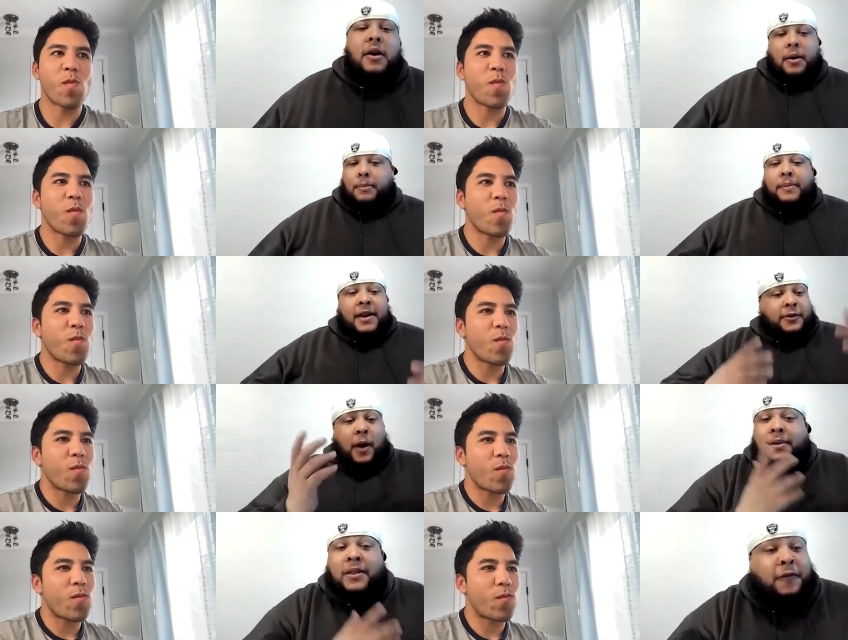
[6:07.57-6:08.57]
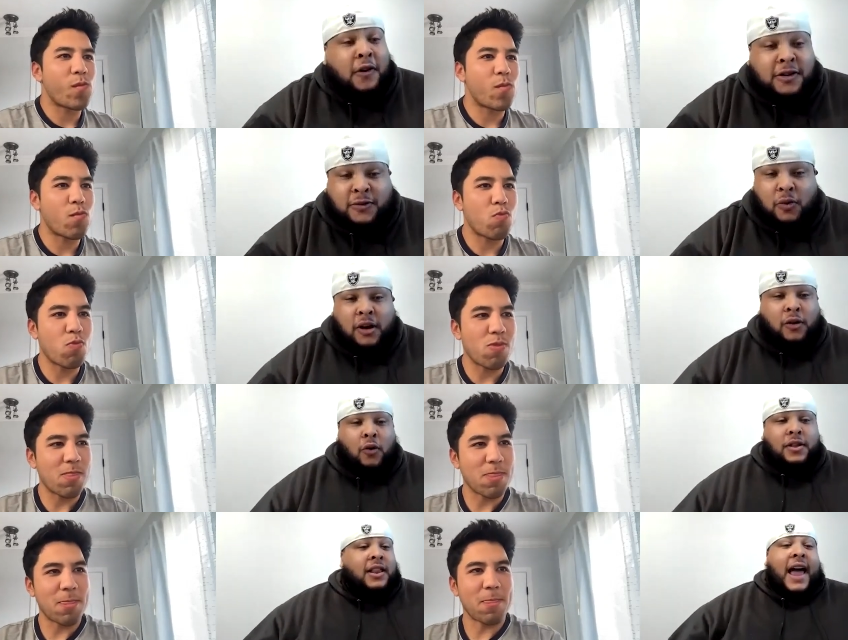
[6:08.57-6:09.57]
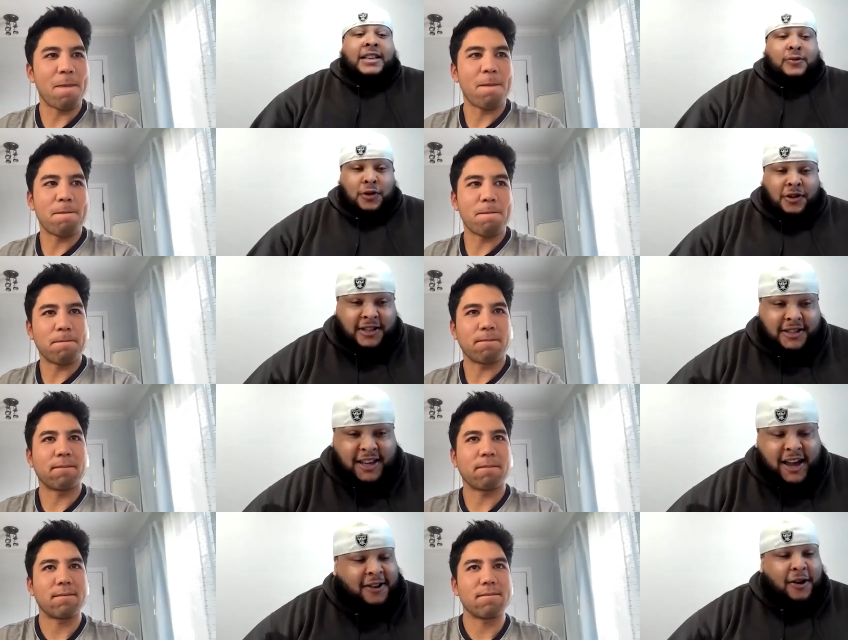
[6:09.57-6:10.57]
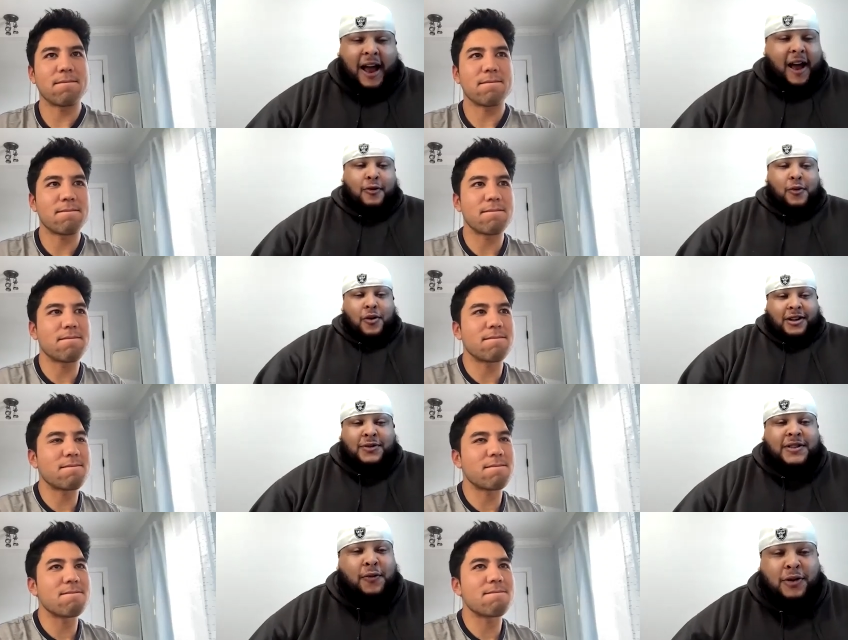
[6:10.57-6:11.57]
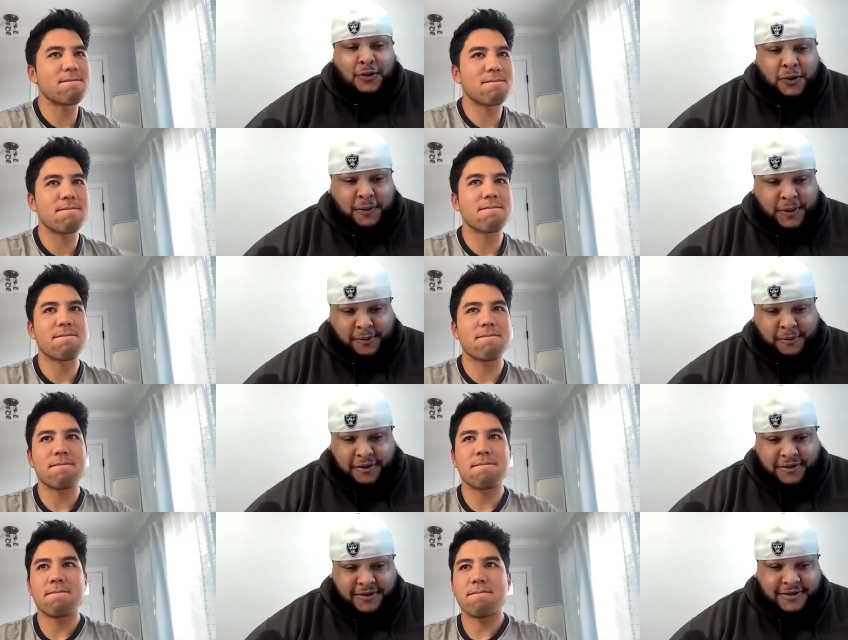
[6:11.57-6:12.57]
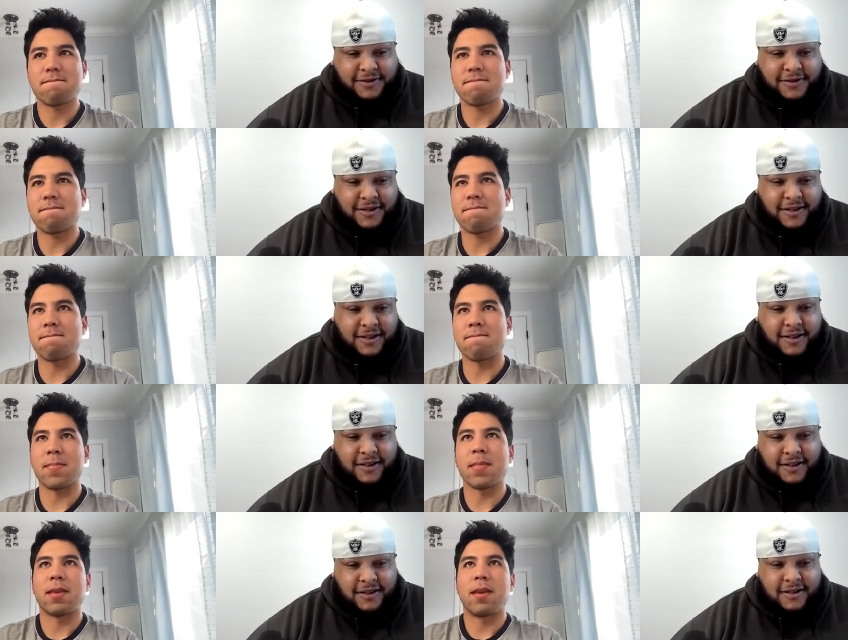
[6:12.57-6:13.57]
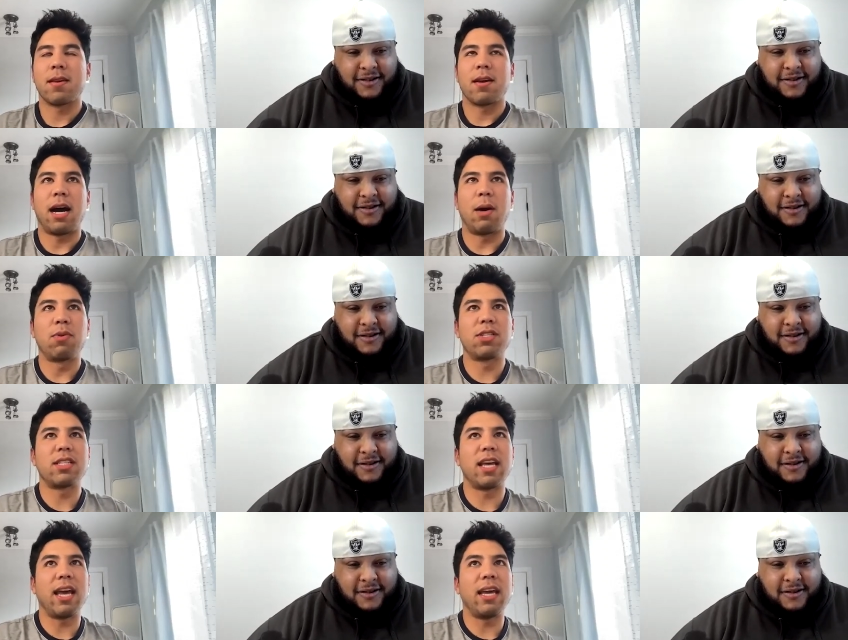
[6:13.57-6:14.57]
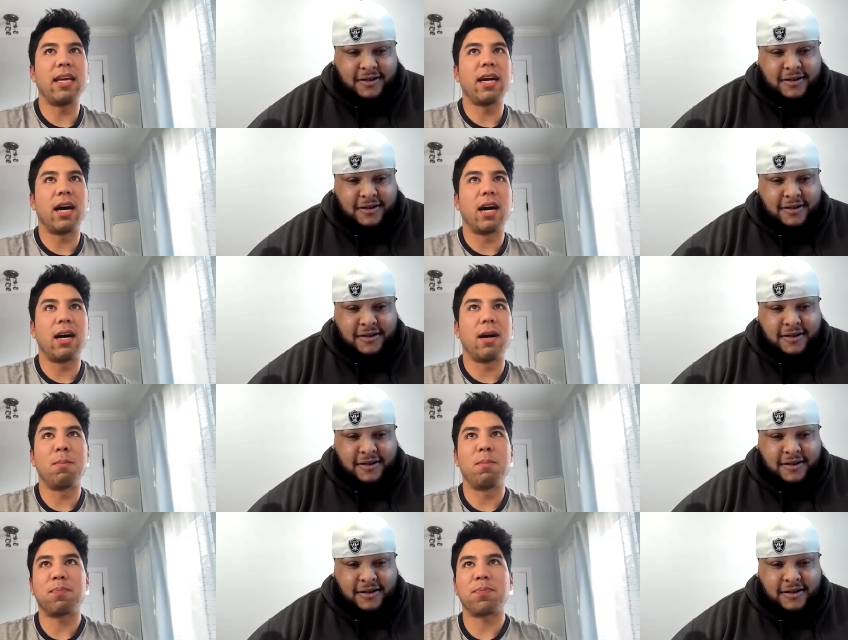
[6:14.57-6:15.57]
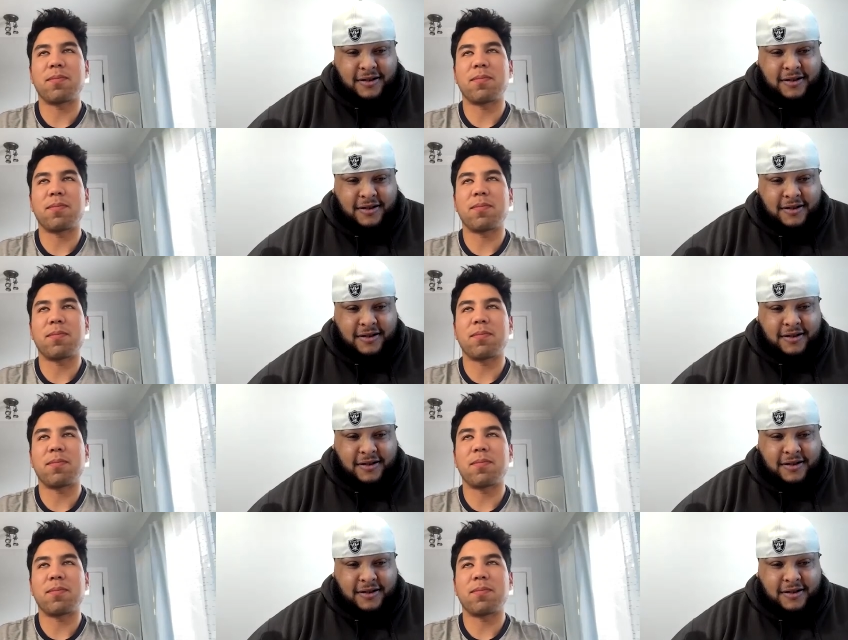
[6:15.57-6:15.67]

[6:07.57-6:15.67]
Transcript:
Speaker 1: maybe it's probably the first one or the last one you just did, or however it works, whichever one you want to pick, bro.
Speaker 2: Hmm. I would say um,